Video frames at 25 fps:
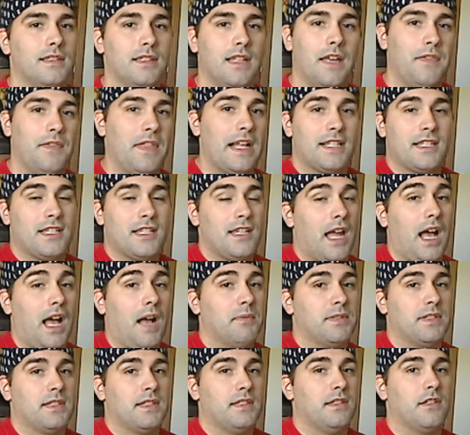If that's an
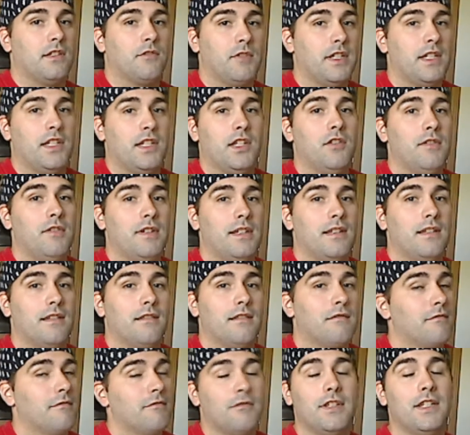option to redo it,
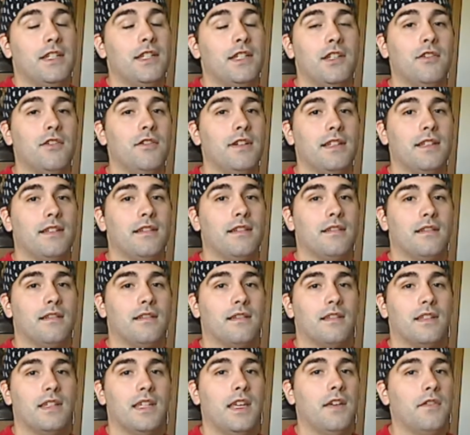redo it.
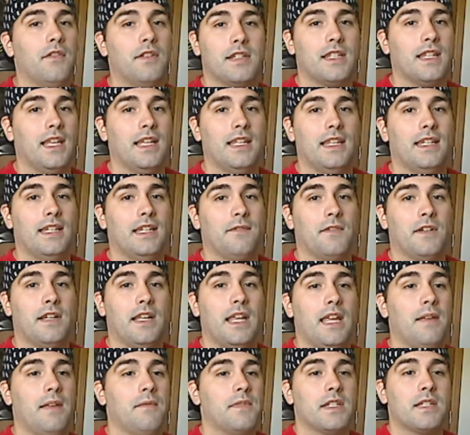Give it a slightly different
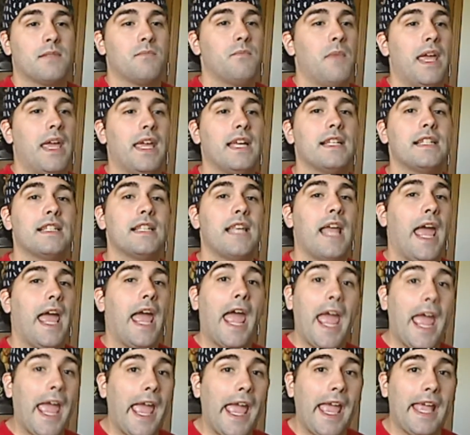name. Just make it
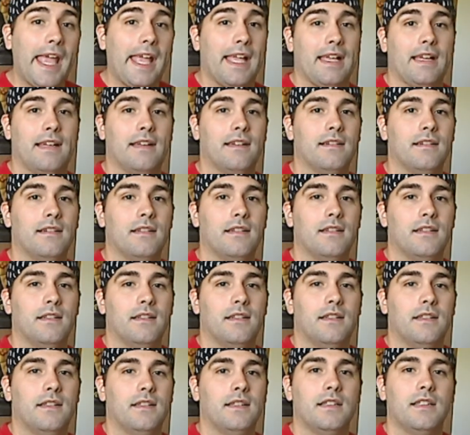Aang,
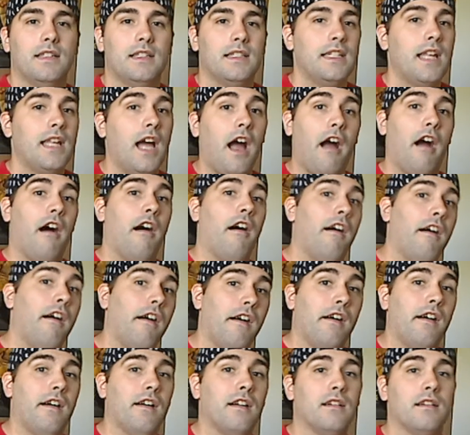not
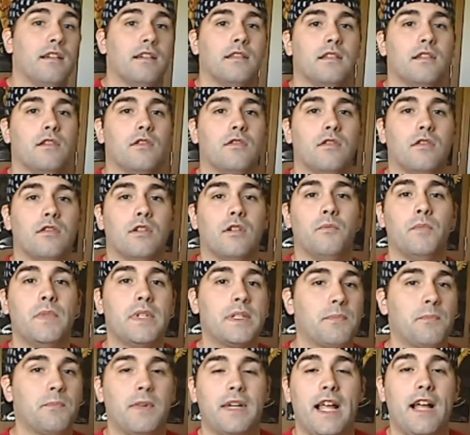Ong, or
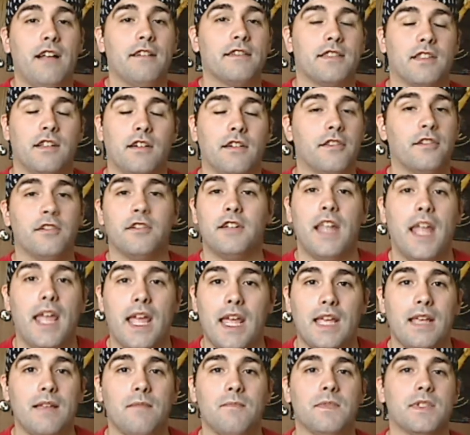mispronounce other
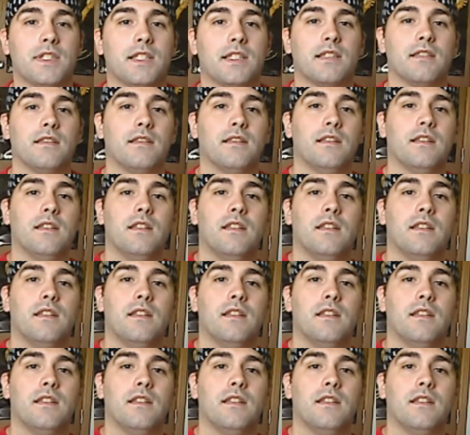names.